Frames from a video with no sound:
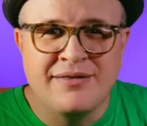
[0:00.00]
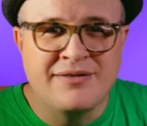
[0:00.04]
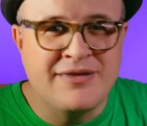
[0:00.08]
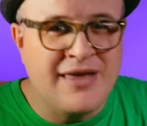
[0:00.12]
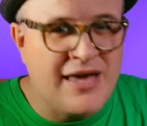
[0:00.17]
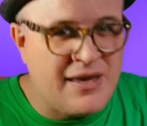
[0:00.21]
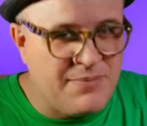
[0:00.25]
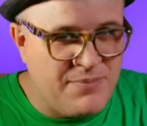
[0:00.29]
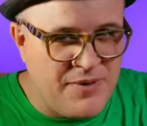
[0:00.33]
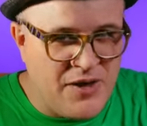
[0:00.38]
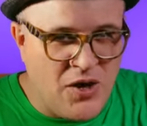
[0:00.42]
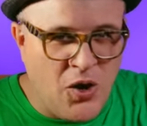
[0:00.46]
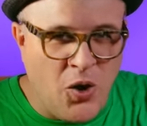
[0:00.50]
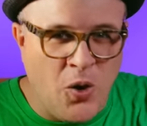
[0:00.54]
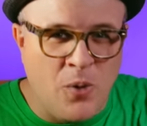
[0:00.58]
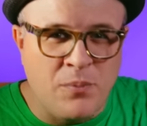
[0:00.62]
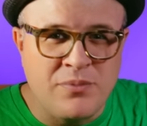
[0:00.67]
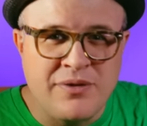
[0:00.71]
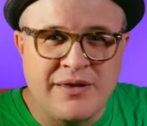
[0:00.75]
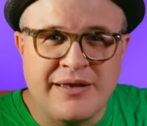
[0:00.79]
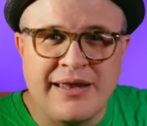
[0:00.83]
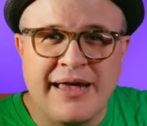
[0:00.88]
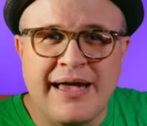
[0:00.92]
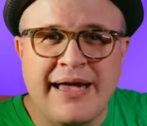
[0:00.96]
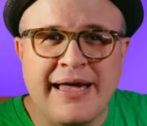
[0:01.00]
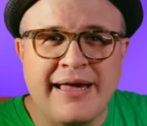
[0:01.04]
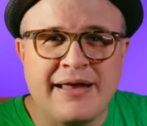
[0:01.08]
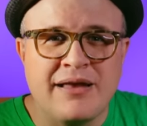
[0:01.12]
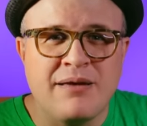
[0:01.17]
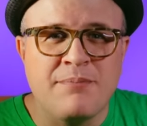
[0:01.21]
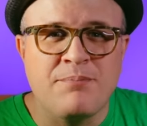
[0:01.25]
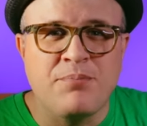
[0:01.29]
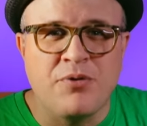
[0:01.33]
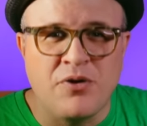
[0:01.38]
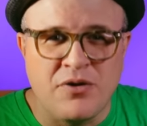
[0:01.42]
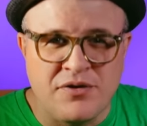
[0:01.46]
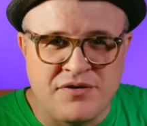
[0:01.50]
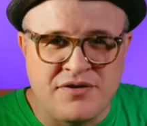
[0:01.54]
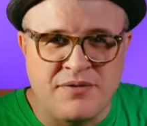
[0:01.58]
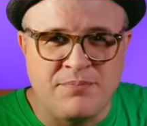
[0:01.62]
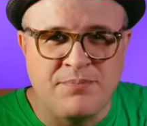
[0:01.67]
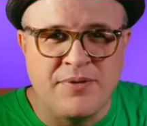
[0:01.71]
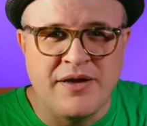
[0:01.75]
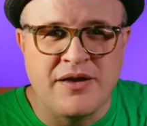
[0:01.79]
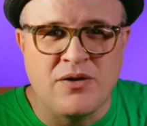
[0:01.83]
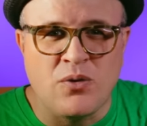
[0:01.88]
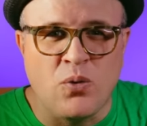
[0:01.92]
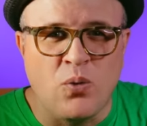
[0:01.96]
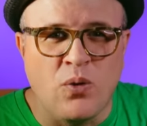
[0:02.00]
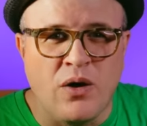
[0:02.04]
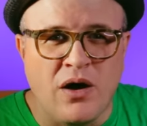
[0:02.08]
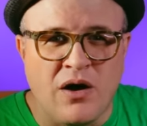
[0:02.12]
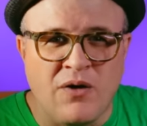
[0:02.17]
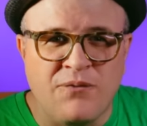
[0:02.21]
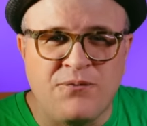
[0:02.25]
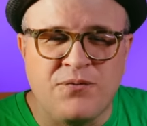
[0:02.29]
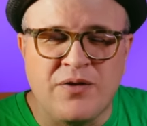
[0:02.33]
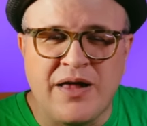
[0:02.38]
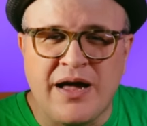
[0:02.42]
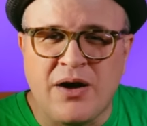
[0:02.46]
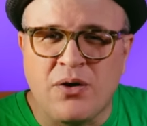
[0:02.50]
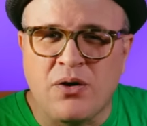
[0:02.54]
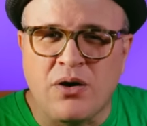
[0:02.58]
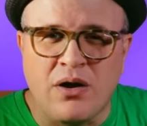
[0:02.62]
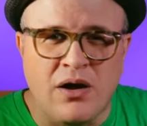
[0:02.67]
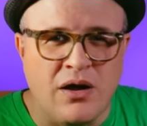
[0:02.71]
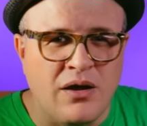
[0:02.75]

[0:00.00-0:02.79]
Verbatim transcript: Take Me Home Tonight, Perks of Being a Wallflower,